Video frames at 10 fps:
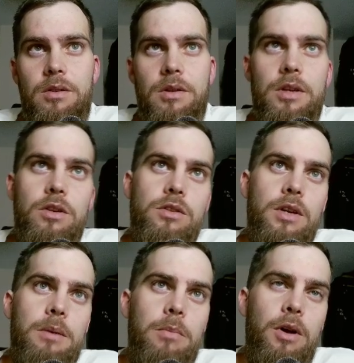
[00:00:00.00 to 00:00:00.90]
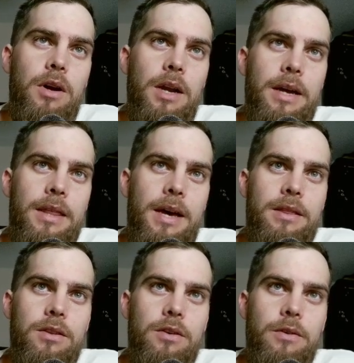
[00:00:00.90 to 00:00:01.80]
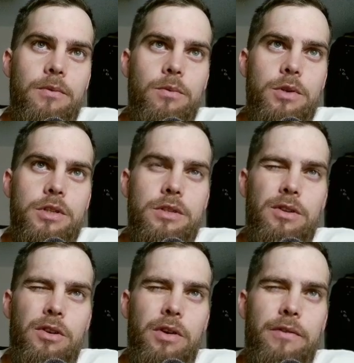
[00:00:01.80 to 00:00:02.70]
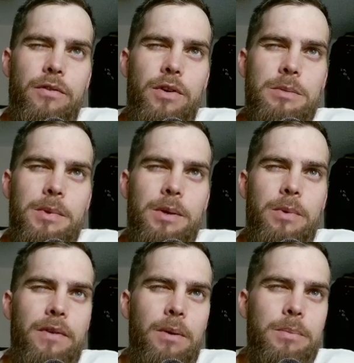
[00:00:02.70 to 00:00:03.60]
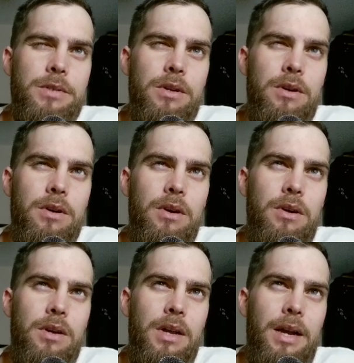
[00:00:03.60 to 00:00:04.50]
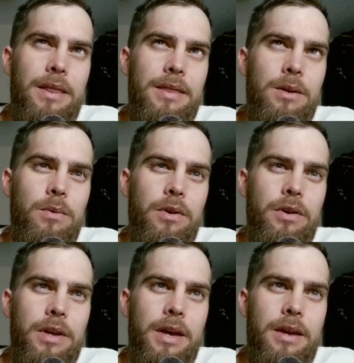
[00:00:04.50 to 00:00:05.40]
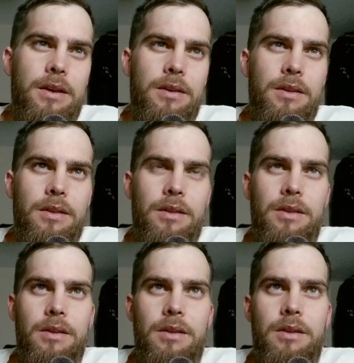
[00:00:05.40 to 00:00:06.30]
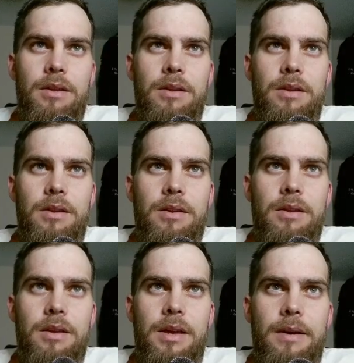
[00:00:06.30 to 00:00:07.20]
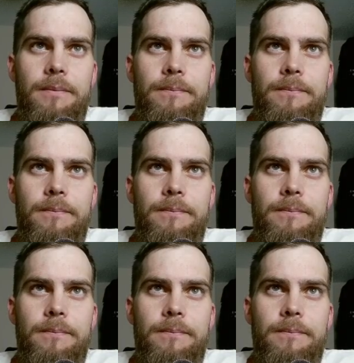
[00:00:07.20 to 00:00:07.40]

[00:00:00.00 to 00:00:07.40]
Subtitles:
He also can block like that, though, which is not great for us. But then we have en passant, and I think we're okay. Yeah.